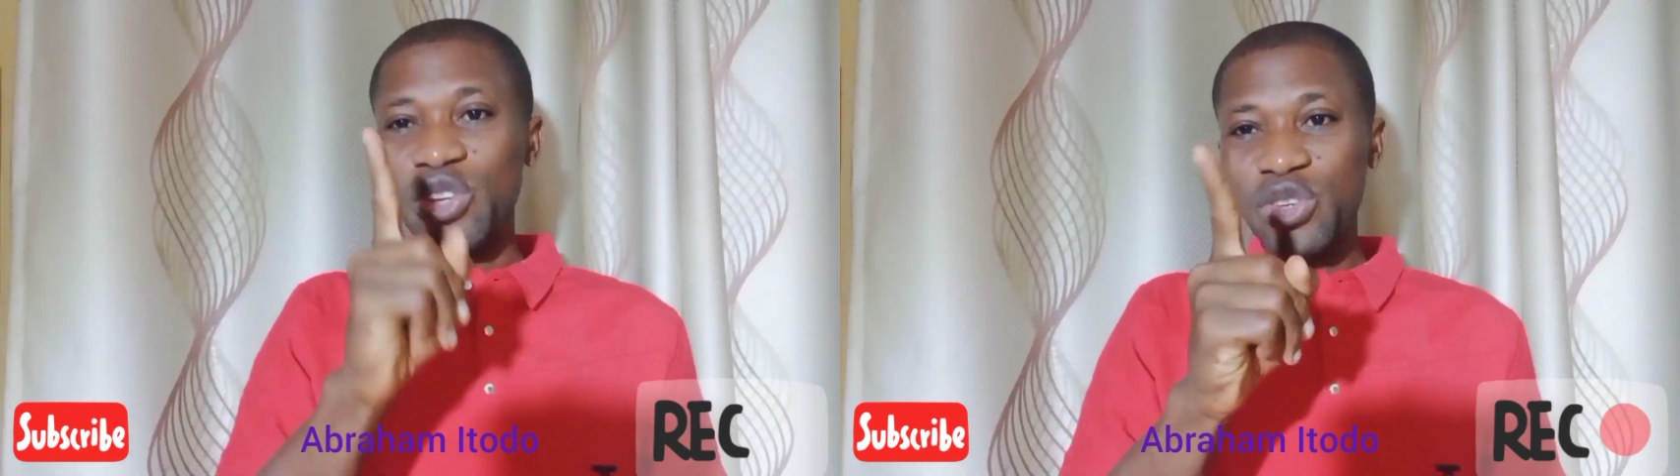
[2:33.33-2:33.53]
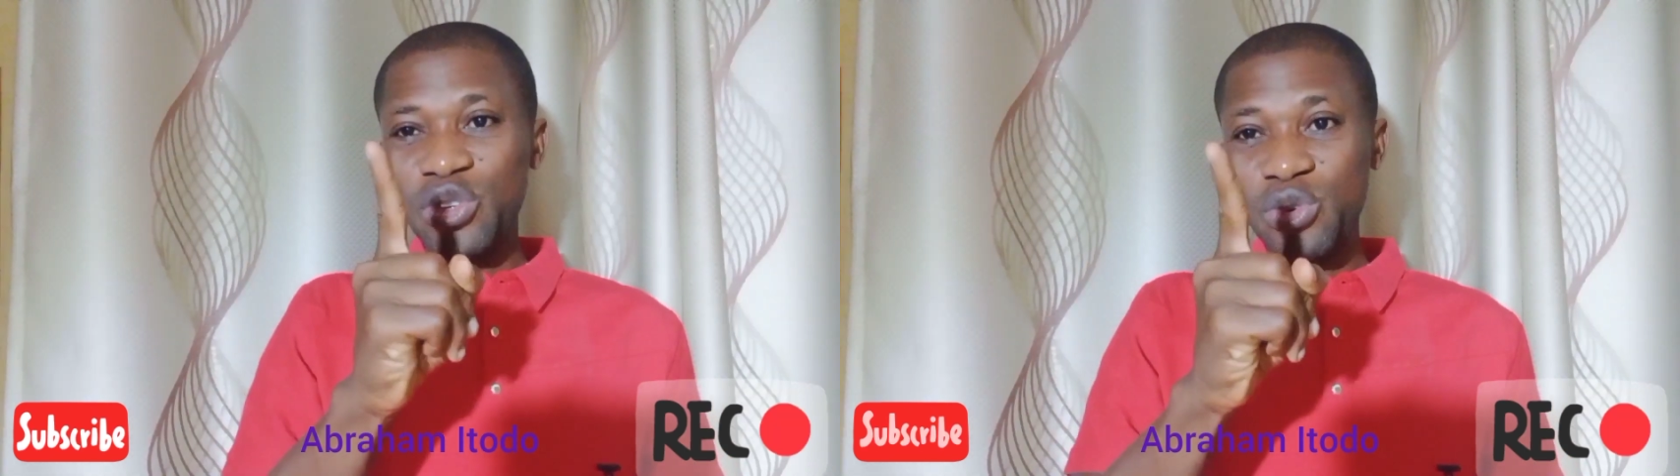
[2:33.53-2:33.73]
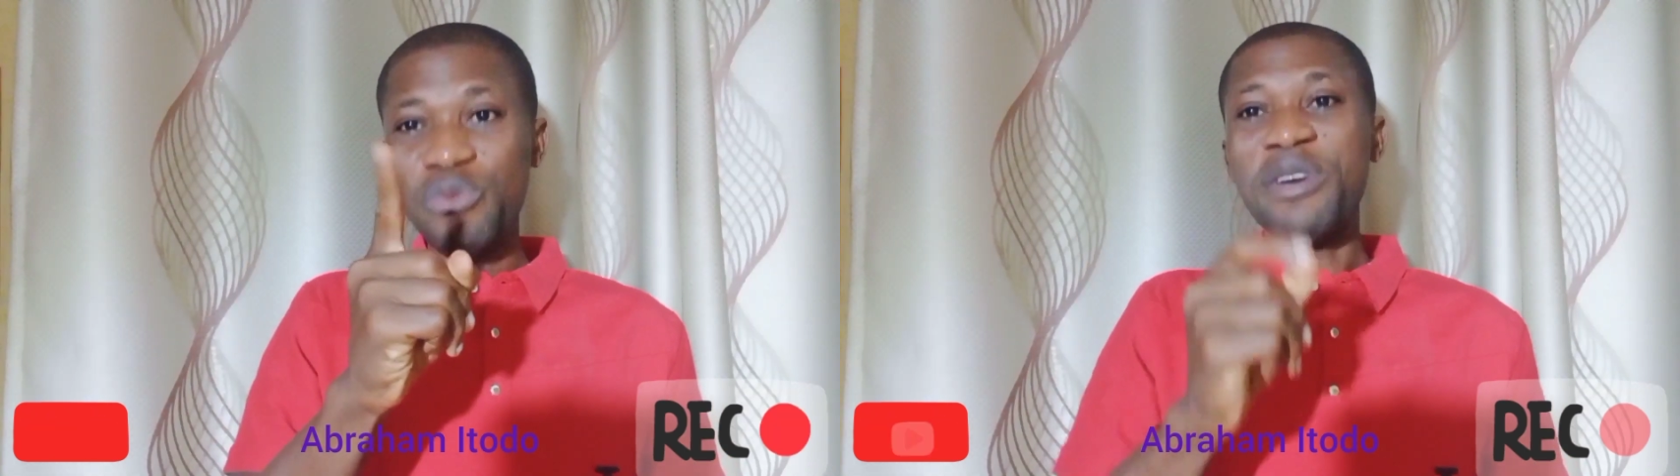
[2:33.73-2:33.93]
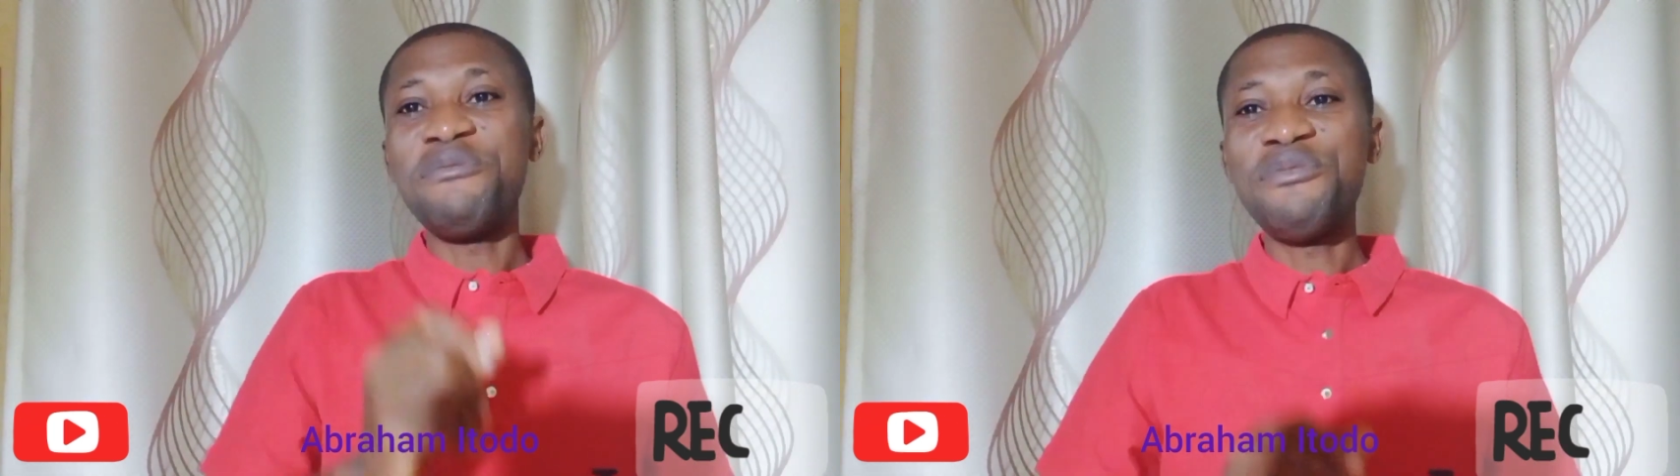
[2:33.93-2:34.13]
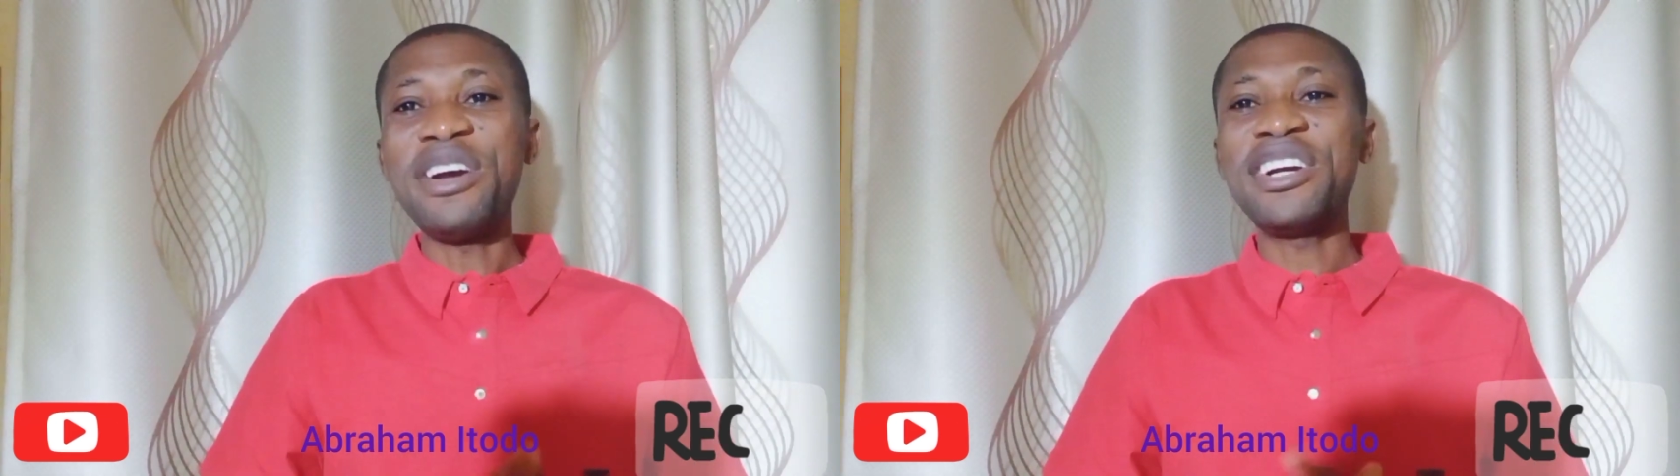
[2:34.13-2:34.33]
You were
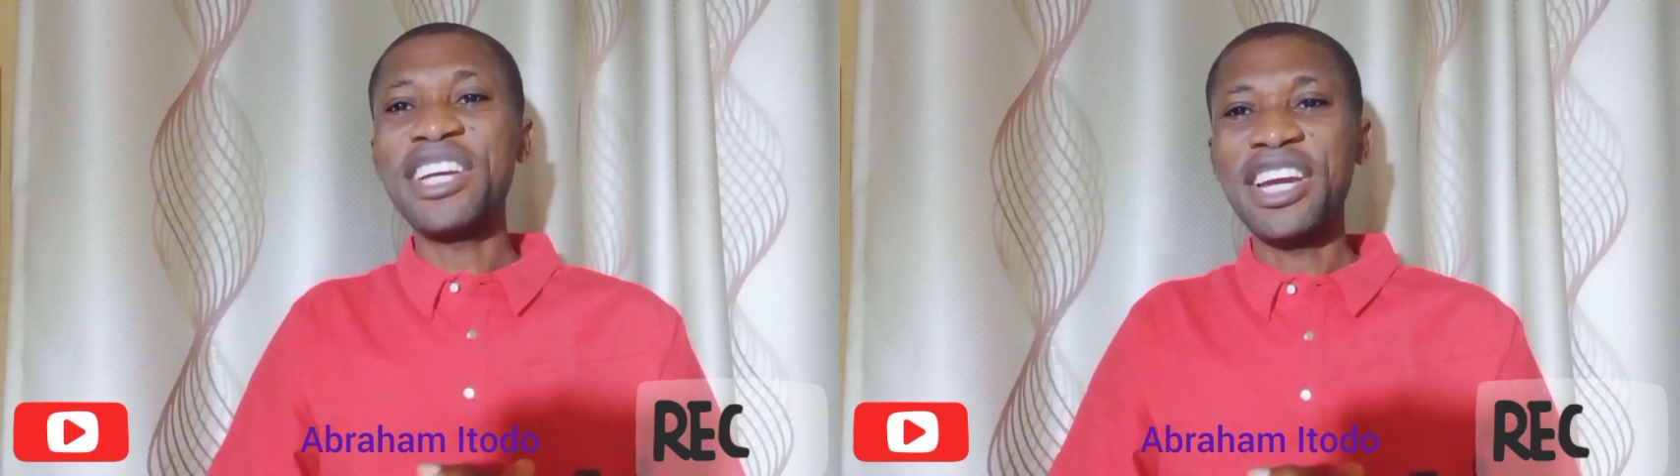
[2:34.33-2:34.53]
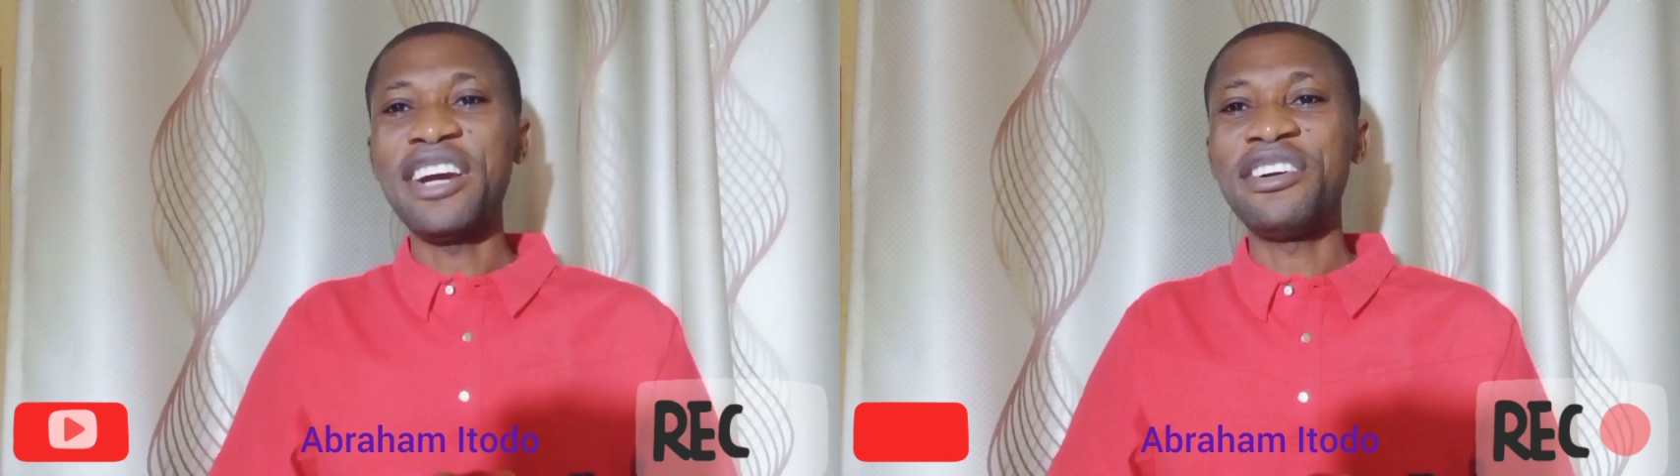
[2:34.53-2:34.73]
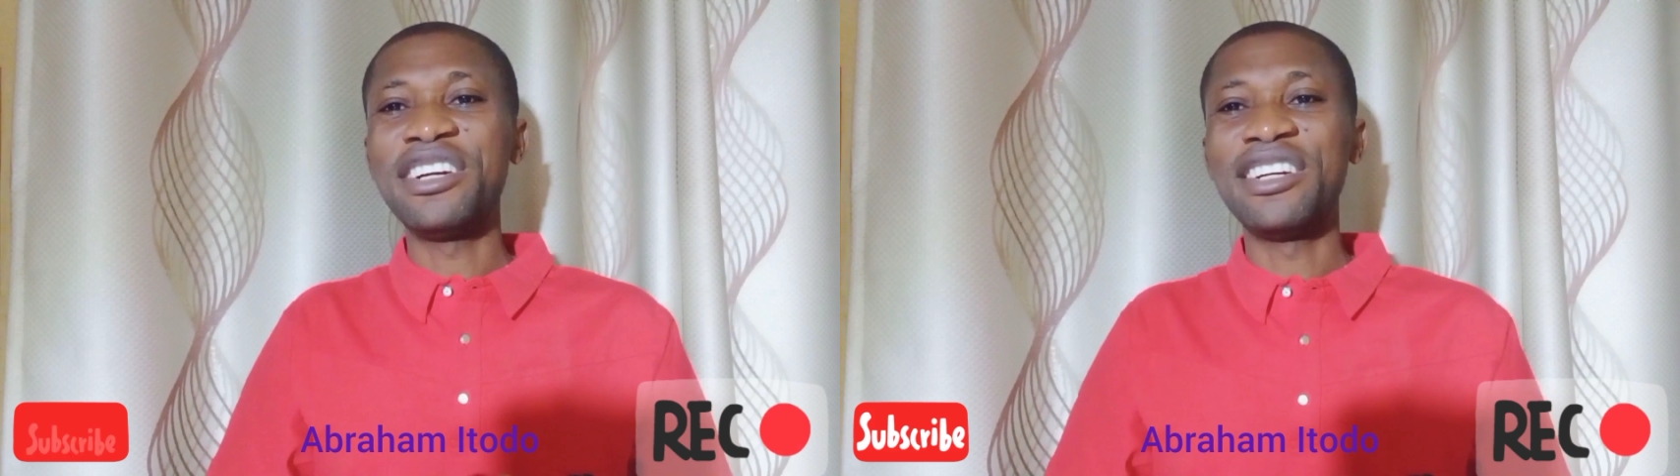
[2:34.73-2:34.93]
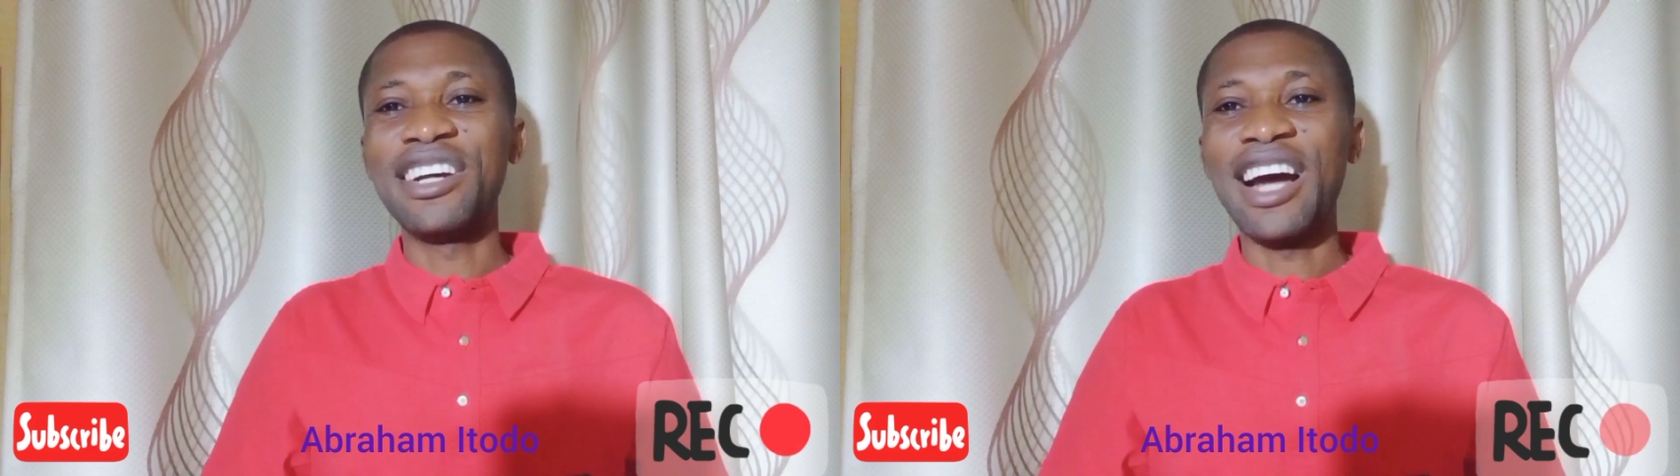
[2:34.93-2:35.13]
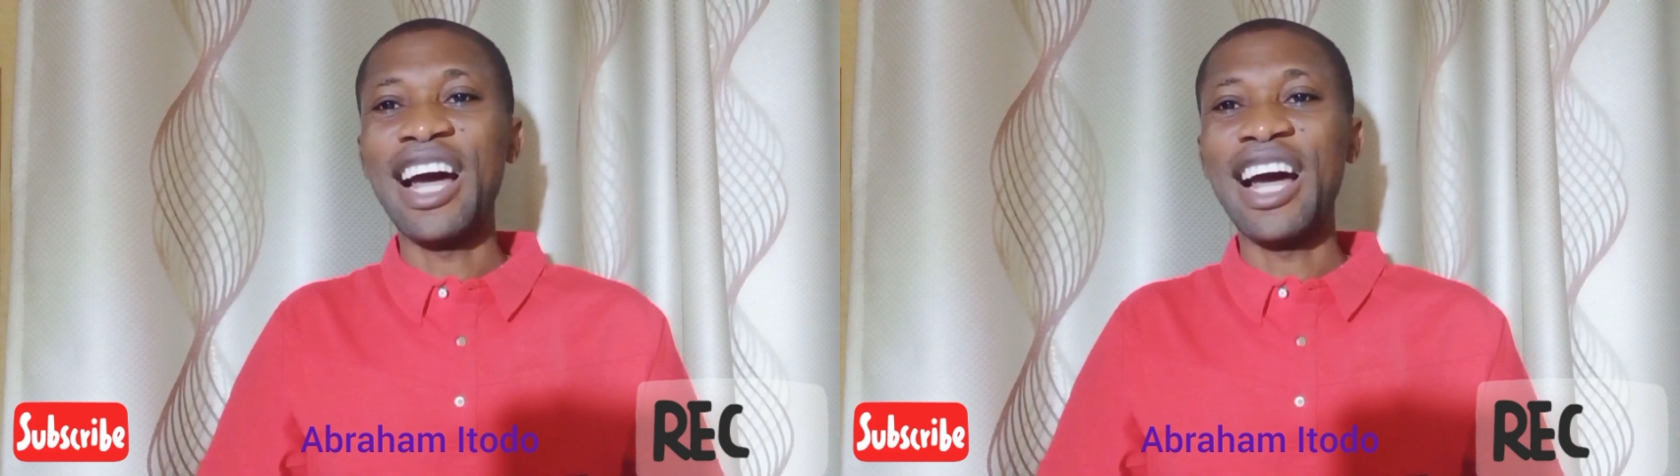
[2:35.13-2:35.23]
very caring